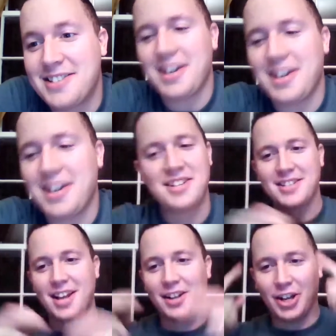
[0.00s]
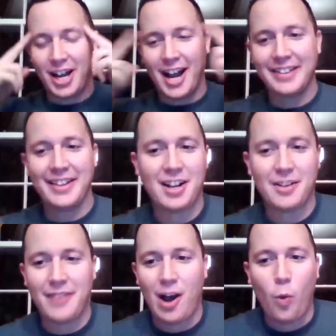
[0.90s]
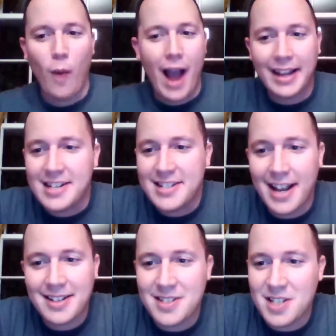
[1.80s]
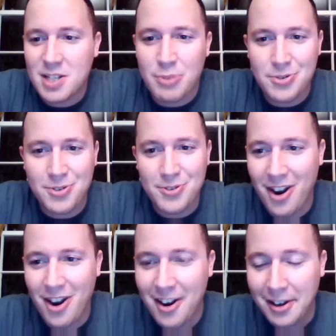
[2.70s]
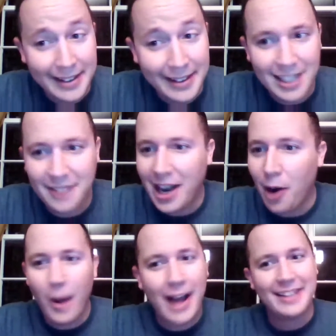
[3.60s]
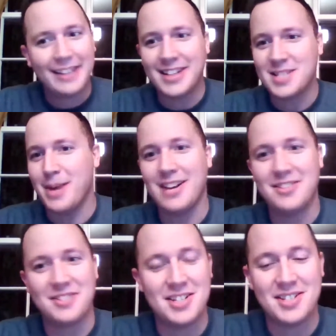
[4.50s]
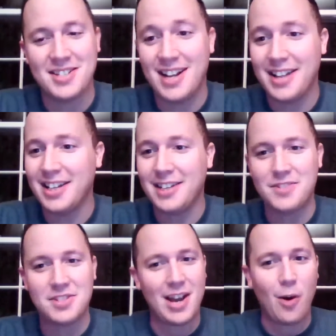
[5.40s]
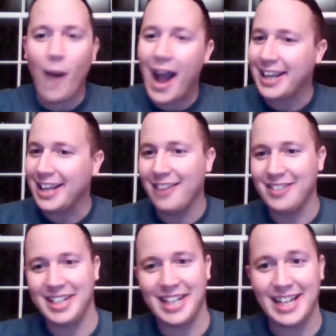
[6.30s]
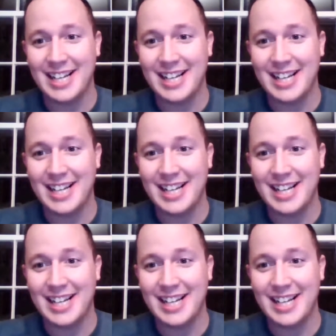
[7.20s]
I think of how wacky Texas's boosters are, and I think of how wacky Les Miles is, and I think of just how wacky everything is.